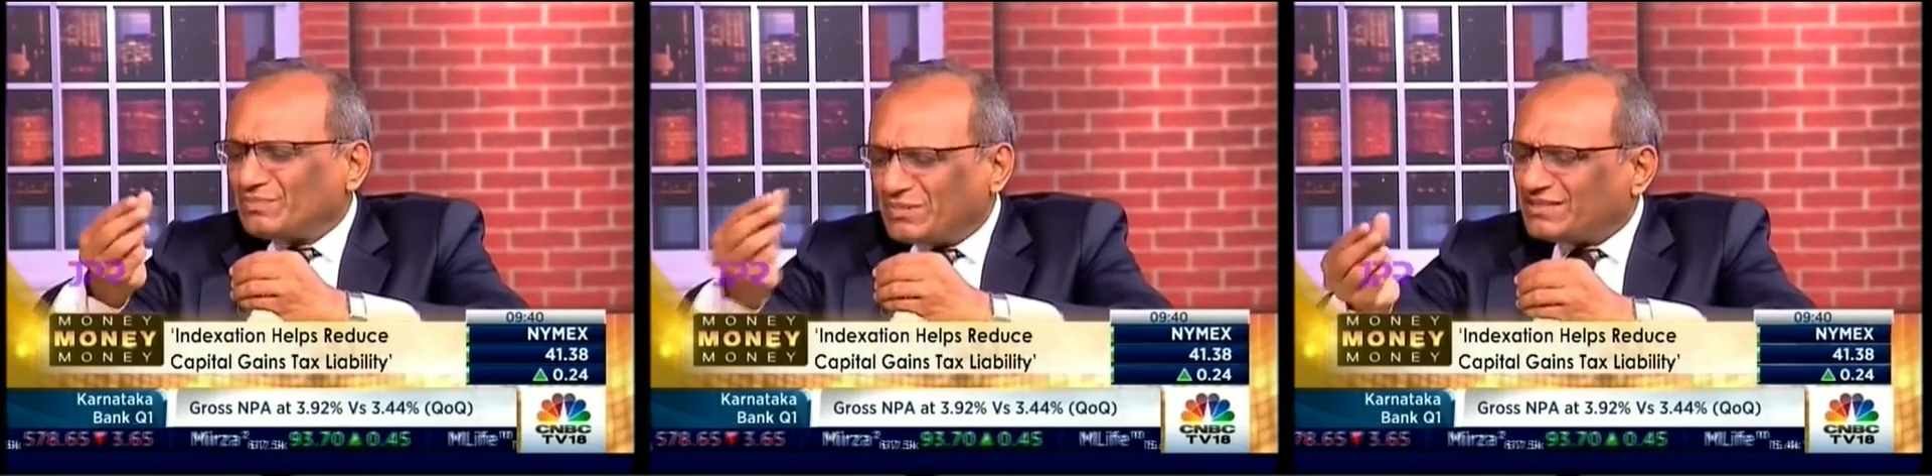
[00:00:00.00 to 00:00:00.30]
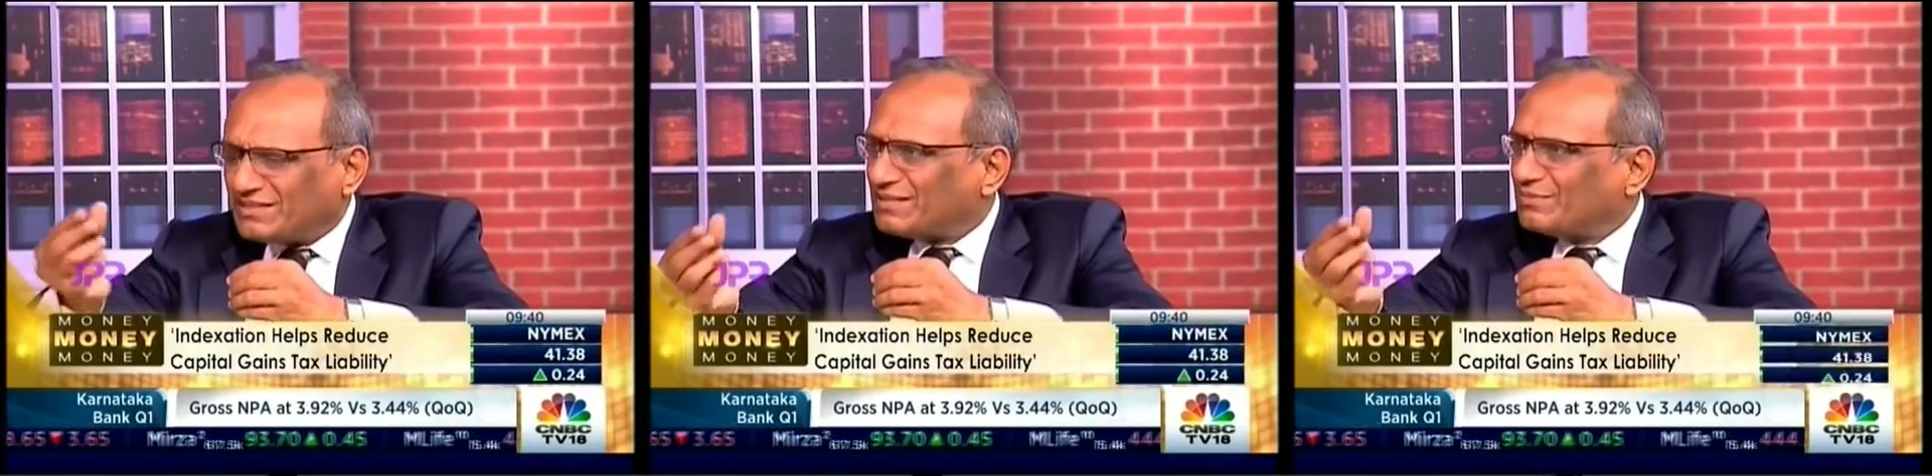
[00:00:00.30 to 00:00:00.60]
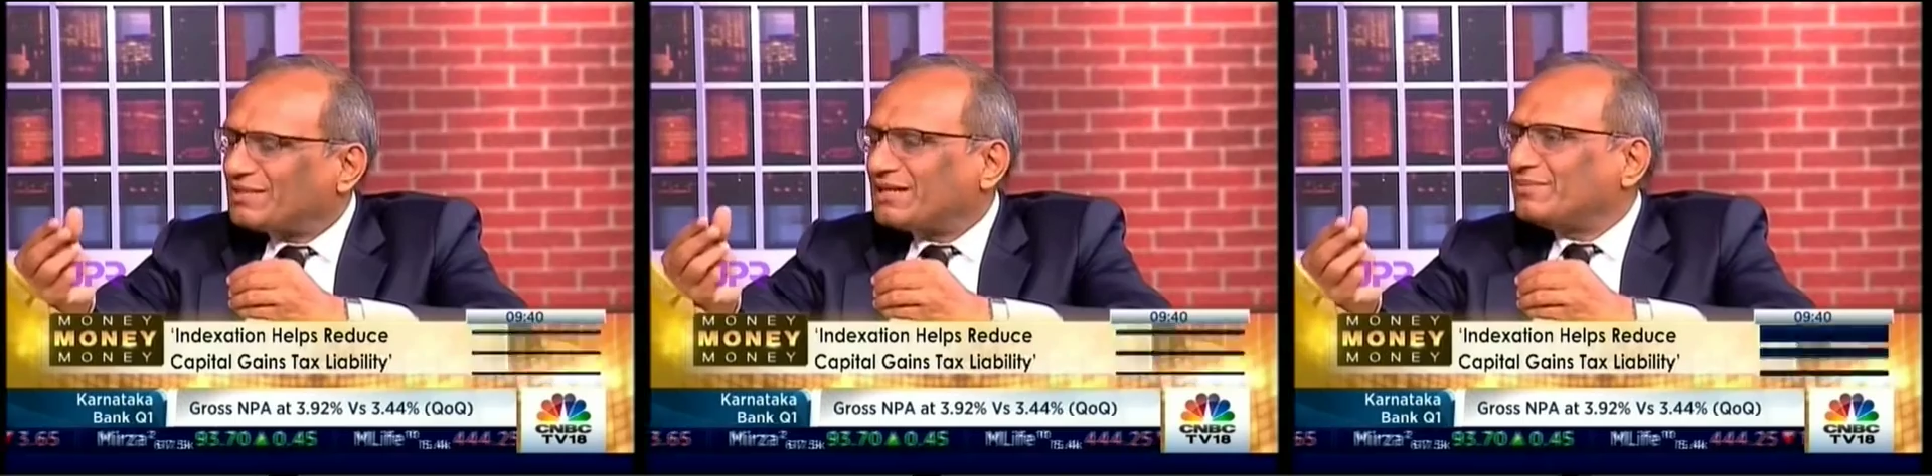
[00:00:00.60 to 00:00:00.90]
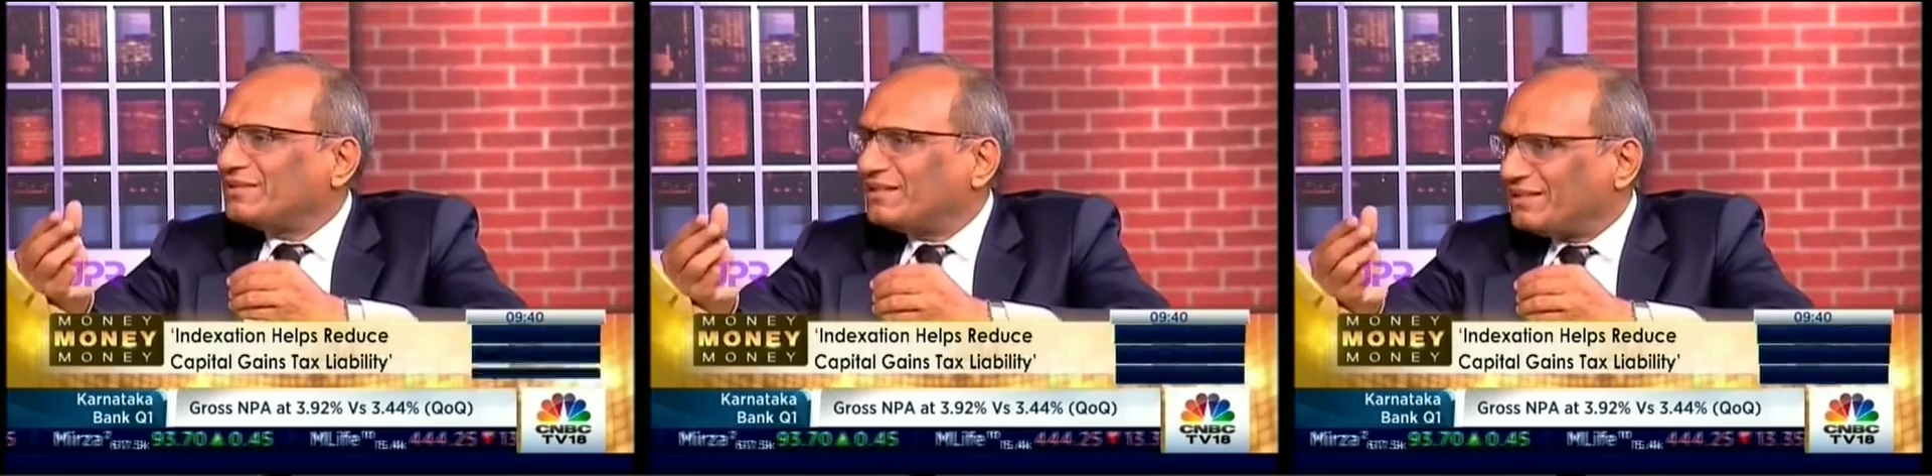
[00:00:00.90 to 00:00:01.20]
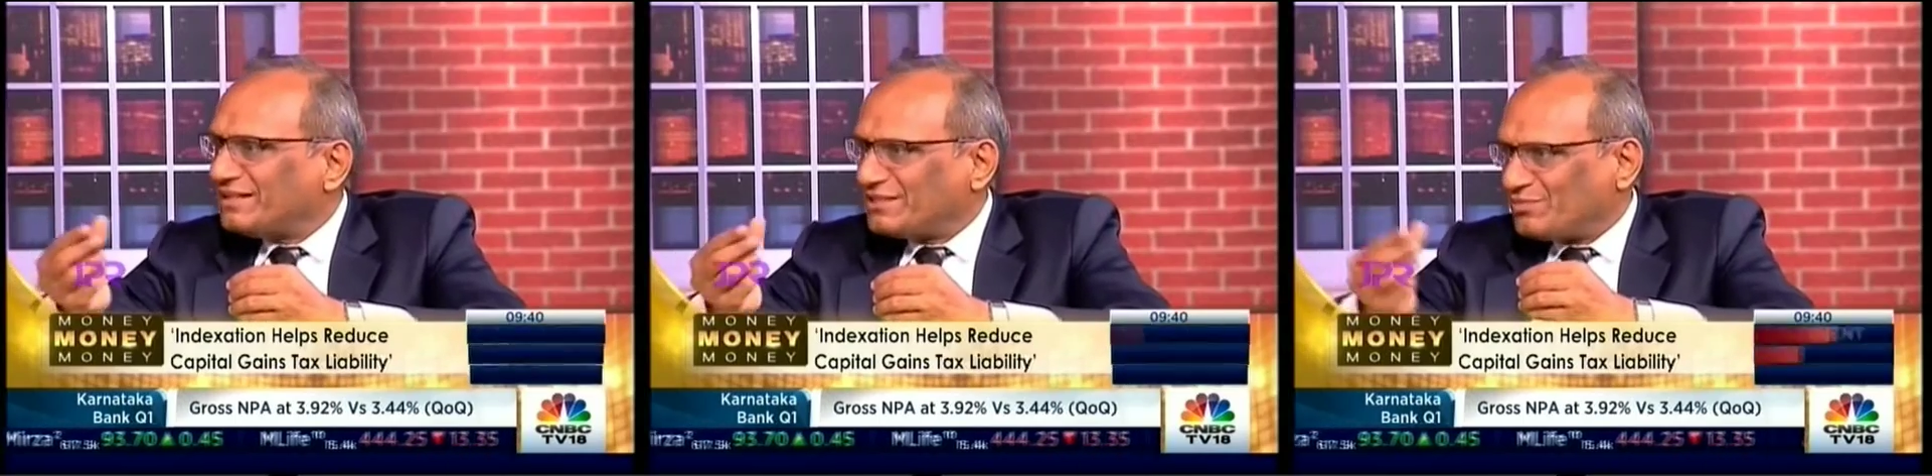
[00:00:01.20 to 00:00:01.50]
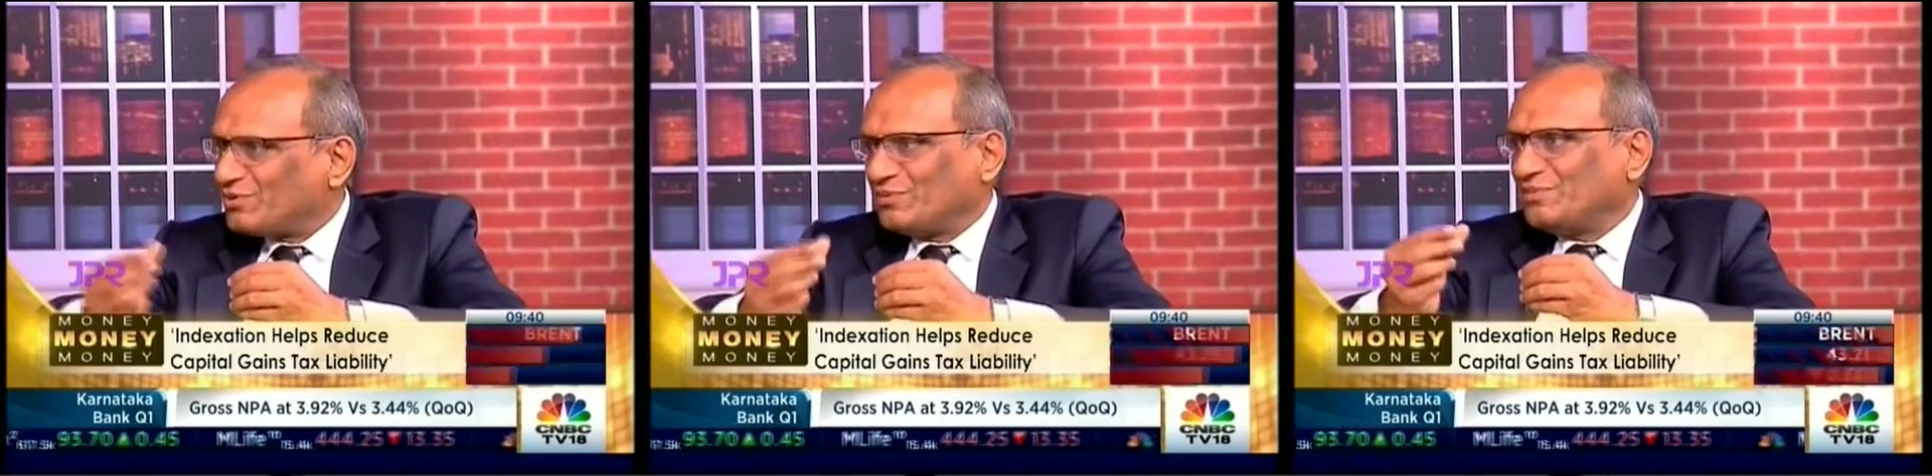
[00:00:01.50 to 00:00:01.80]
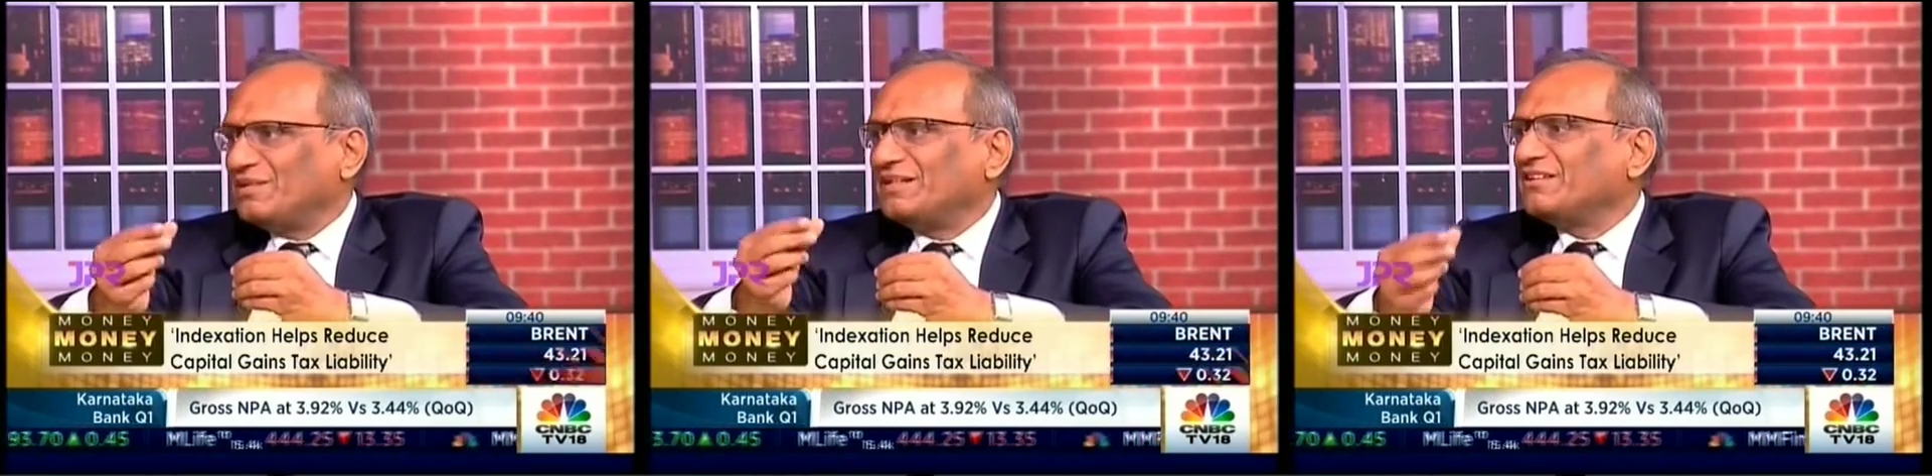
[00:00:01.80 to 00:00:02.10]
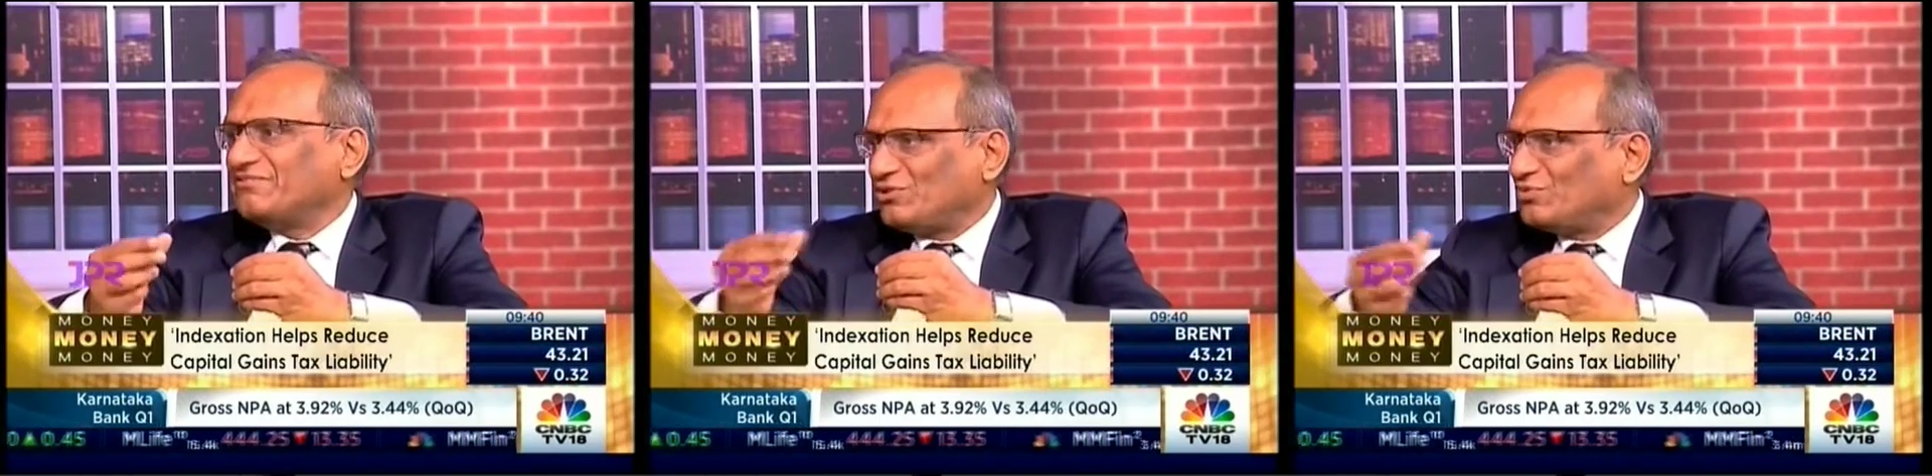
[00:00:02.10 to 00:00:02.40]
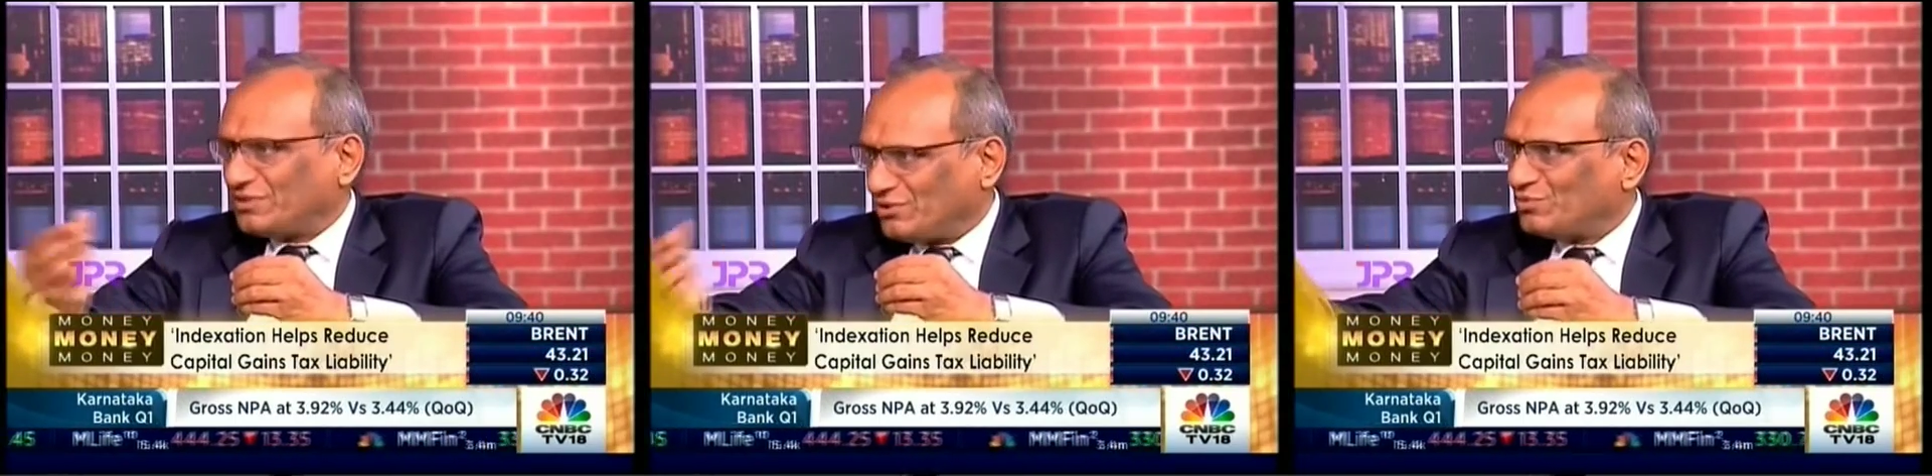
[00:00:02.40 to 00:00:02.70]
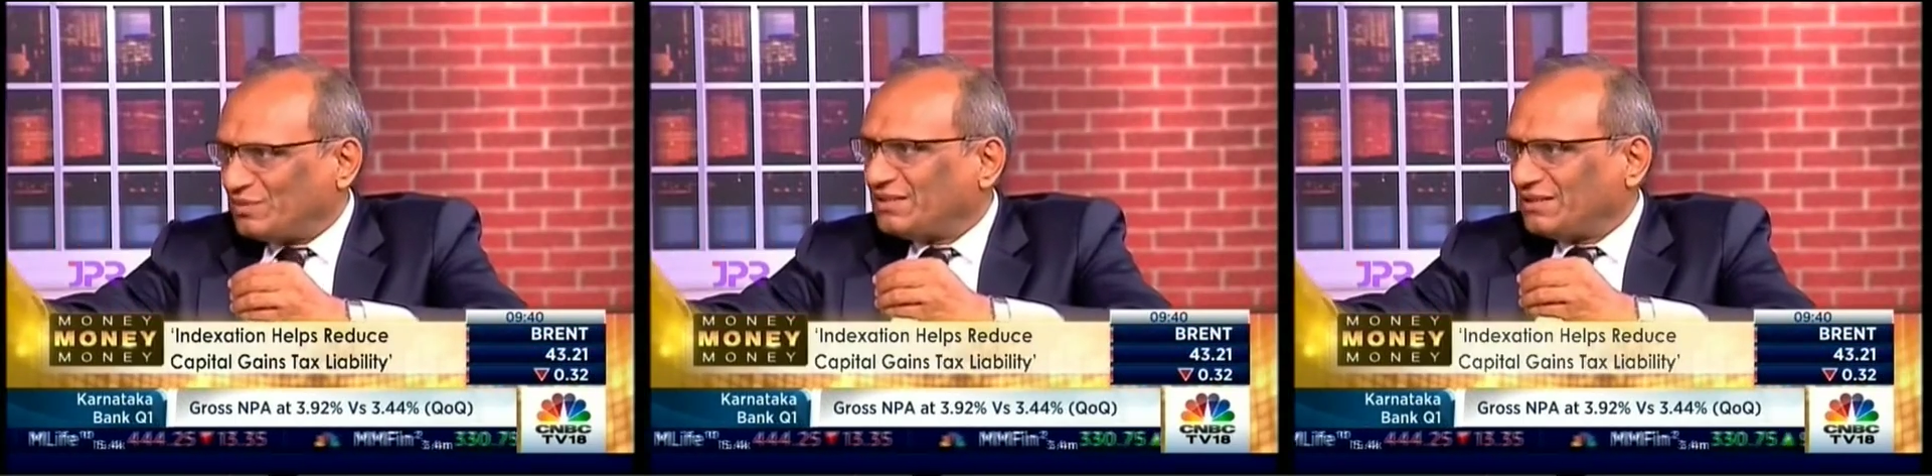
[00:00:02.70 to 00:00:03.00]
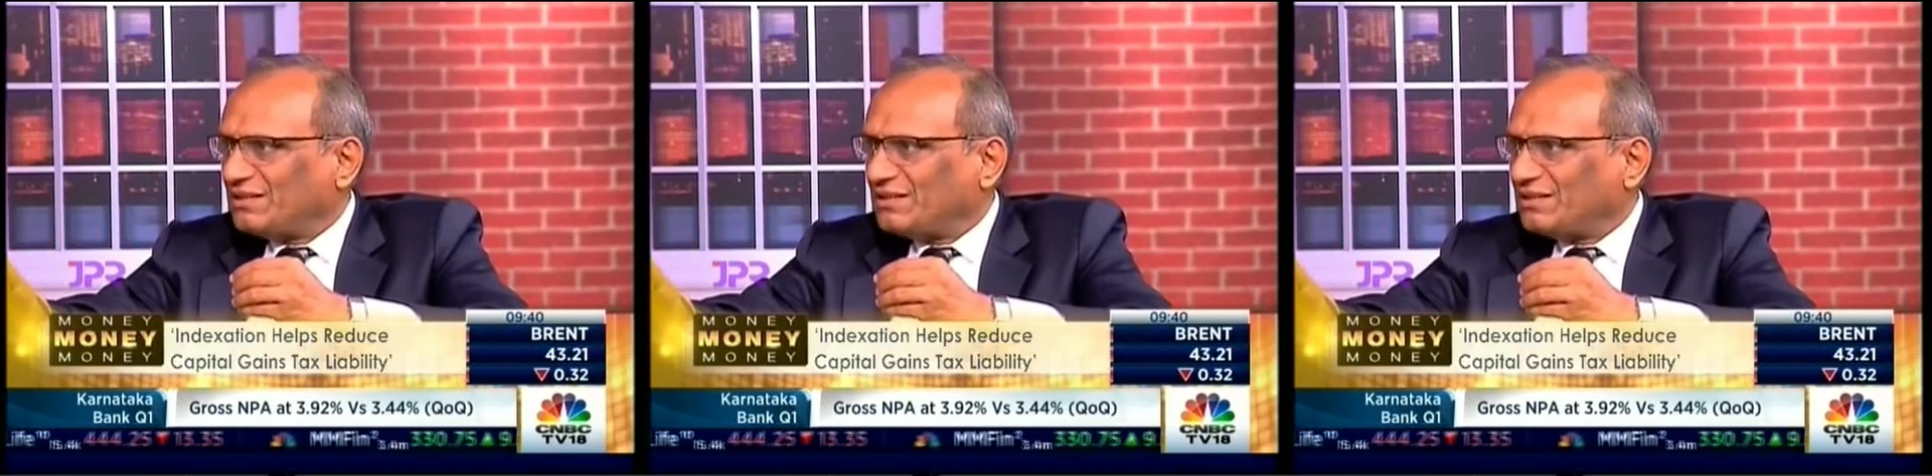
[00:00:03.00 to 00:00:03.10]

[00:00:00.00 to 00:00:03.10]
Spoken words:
be some capital gains probably left over to be